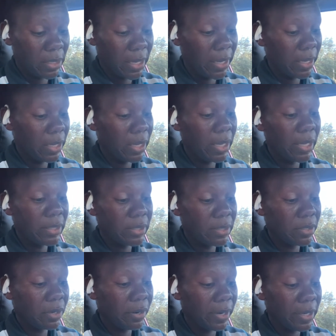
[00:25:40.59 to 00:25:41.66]
Like it's
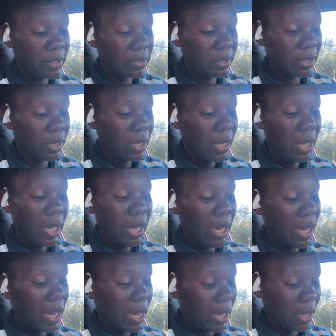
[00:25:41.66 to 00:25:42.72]
crazy.
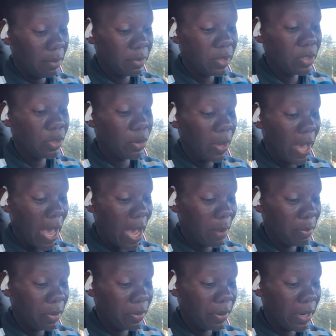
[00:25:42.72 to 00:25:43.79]
I am so
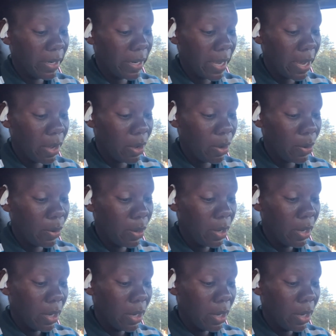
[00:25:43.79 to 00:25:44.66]
happy right now.